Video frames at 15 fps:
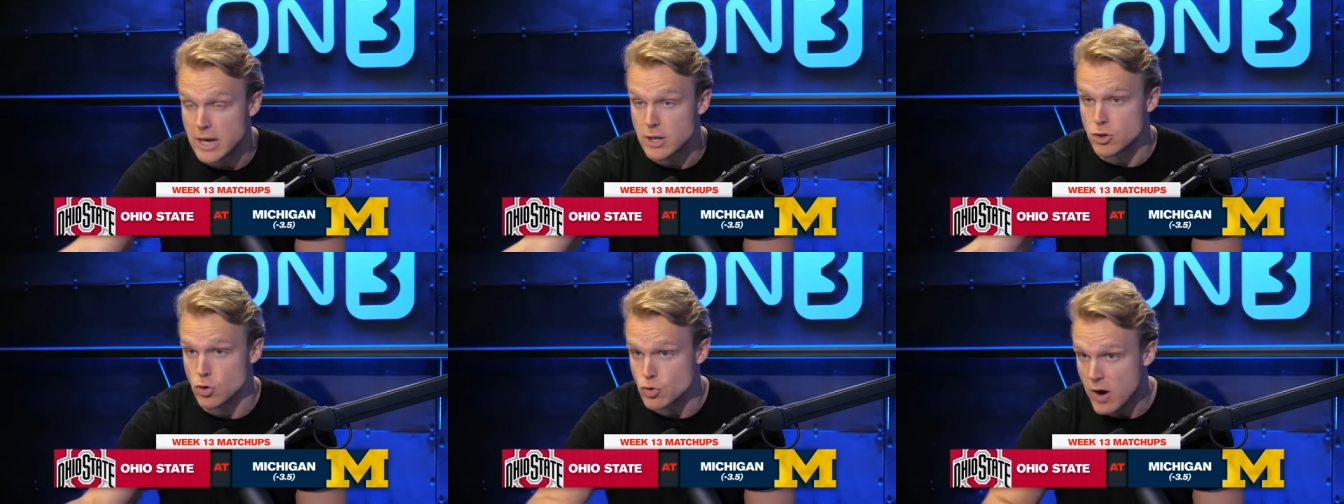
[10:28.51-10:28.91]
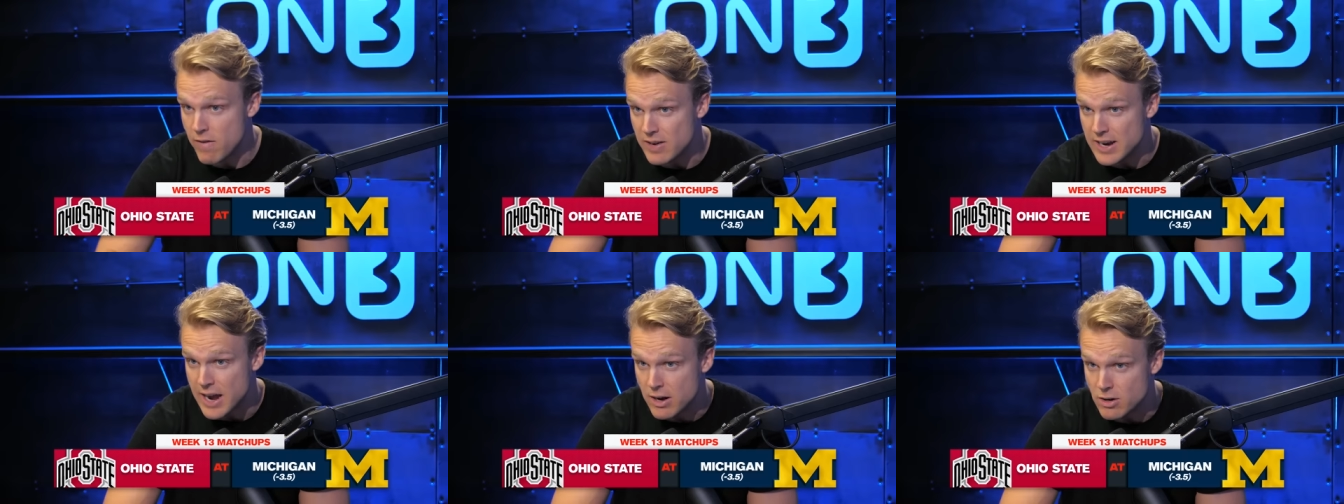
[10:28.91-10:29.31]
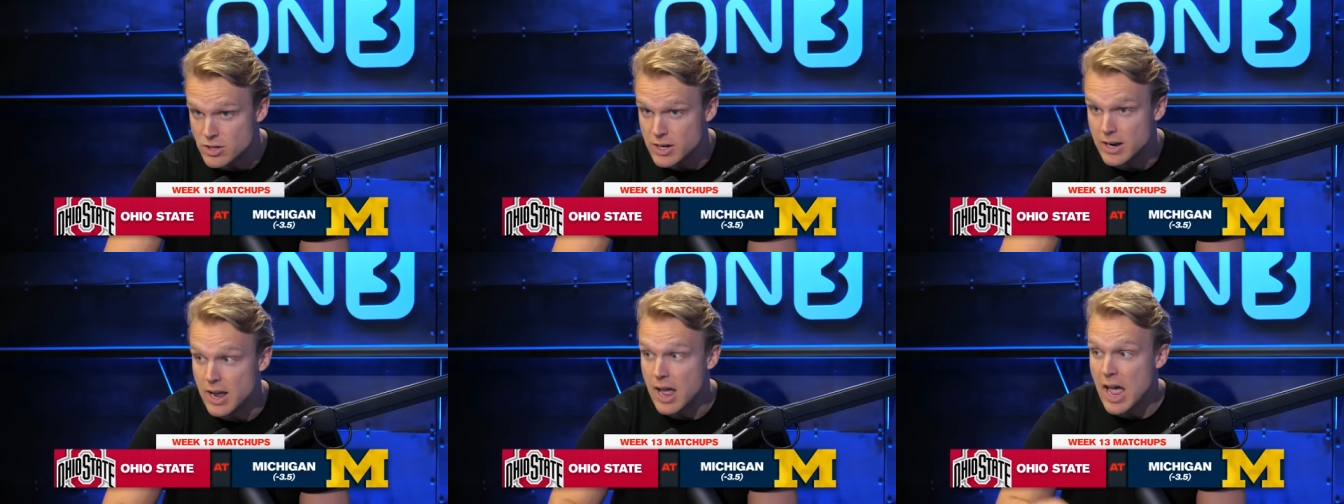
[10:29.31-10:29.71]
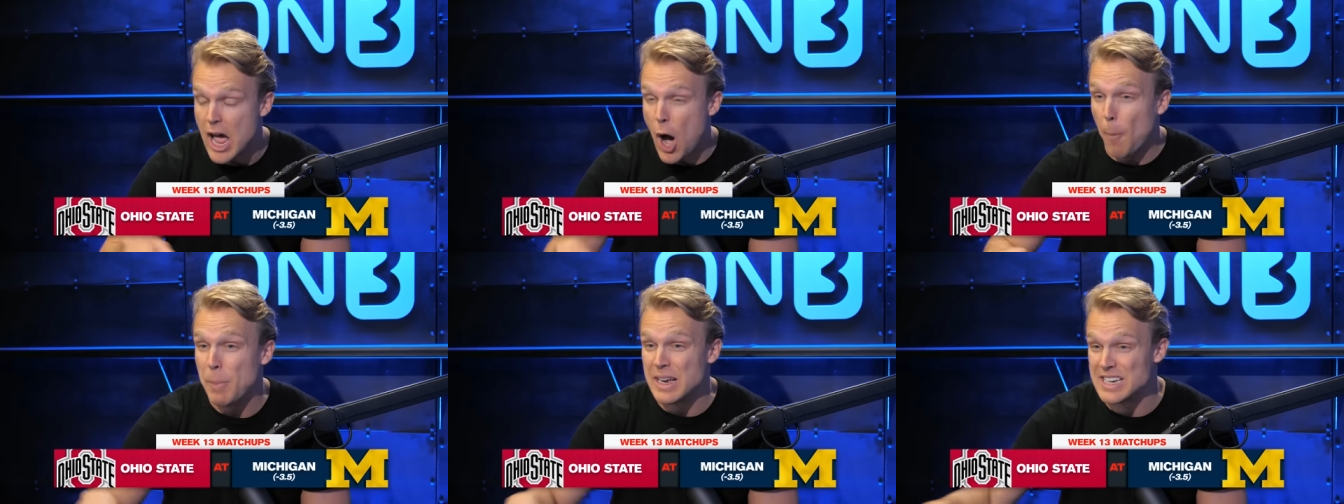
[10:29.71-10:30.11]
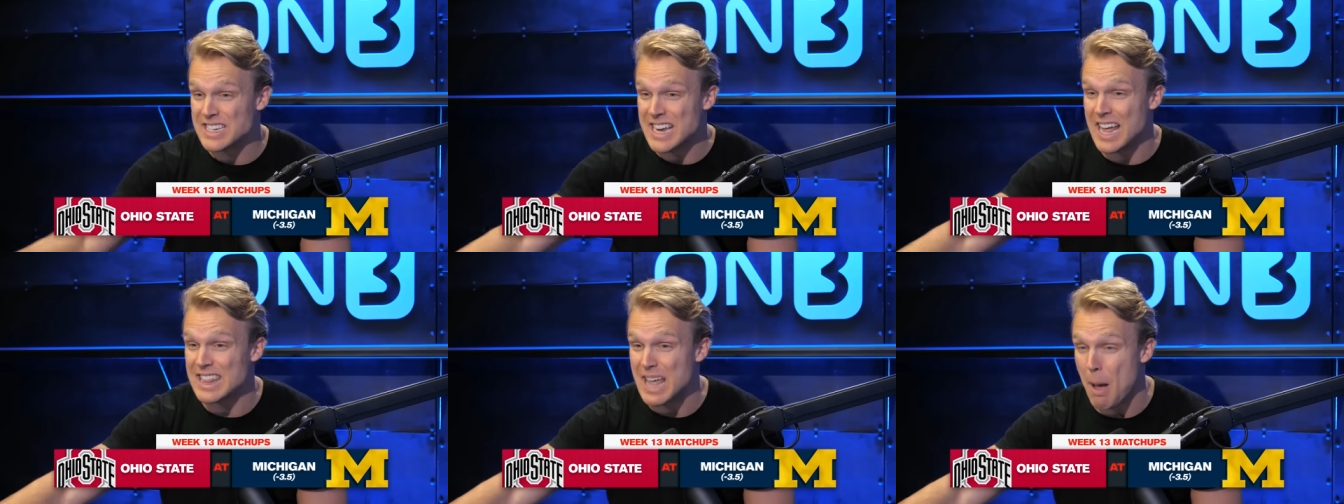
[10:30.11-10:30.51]
So TreVeyon Henderson helping
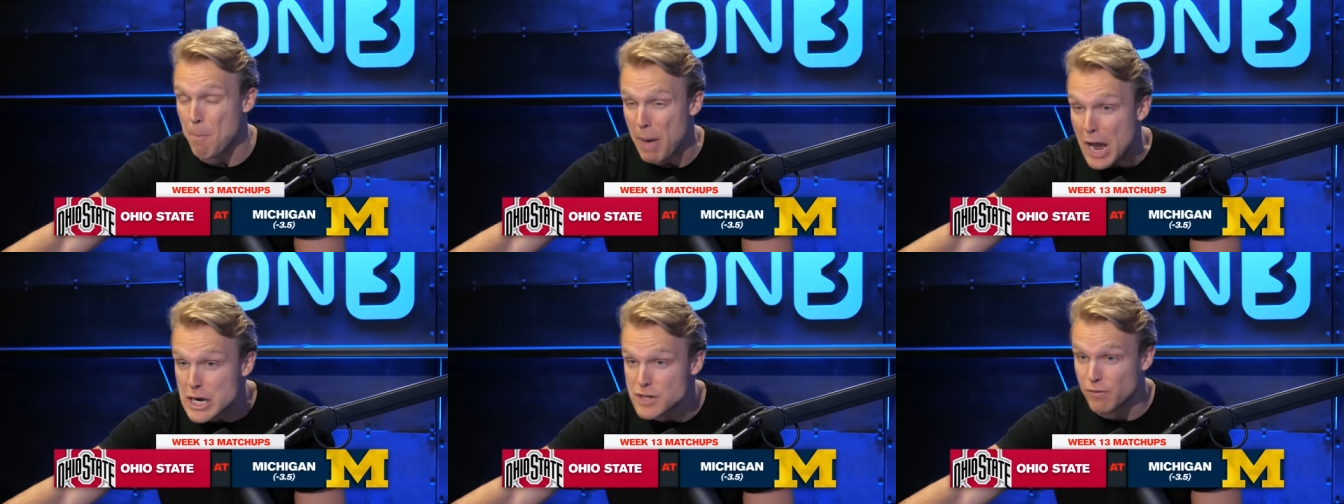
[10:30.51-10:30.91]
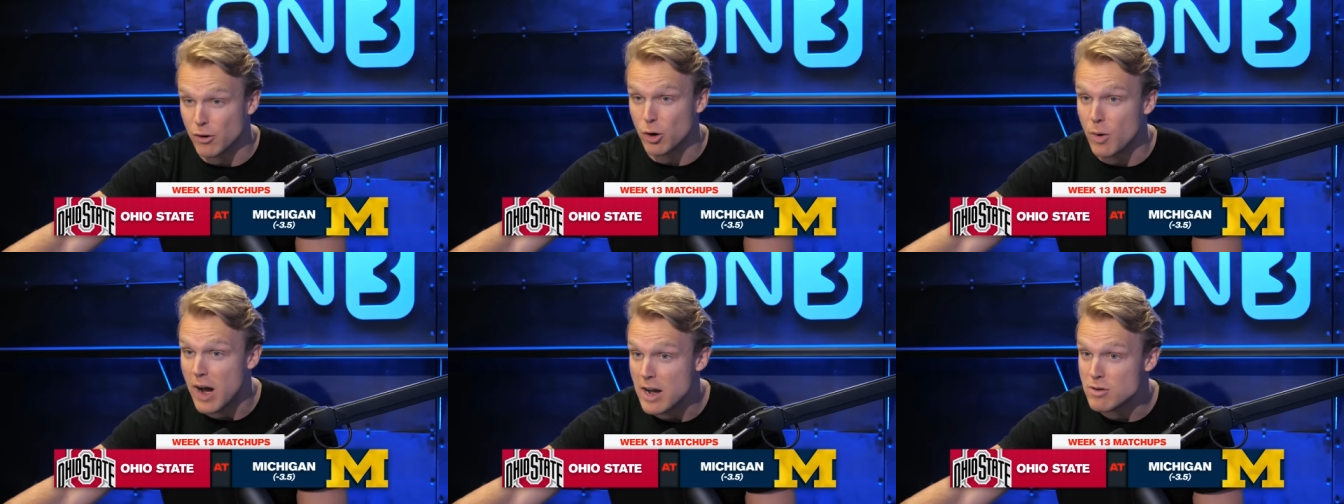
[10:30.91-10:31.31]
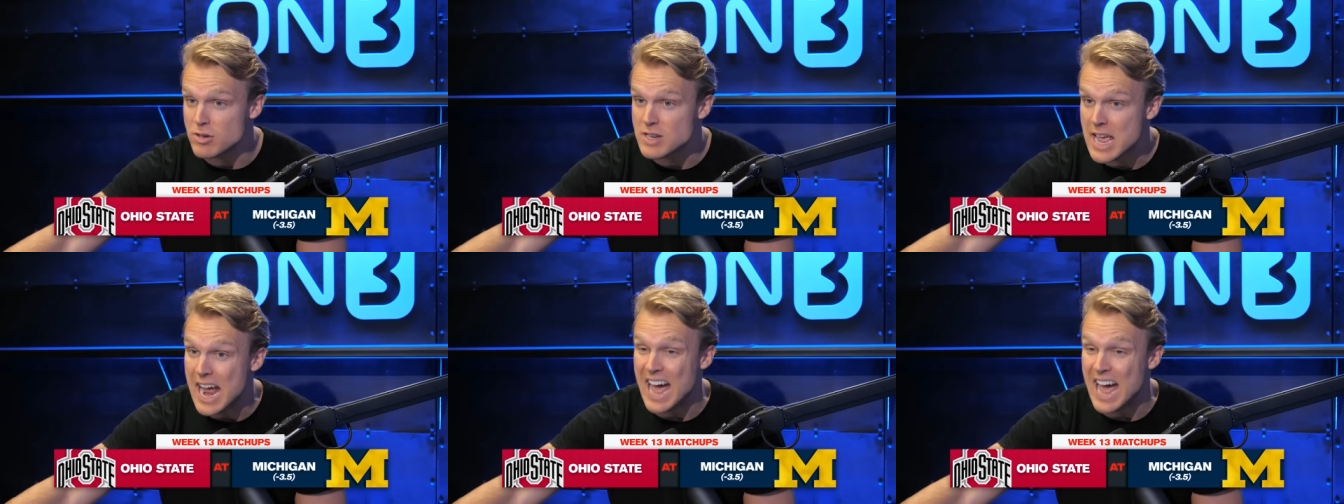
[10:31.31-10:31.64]
set that pace for Ohio State,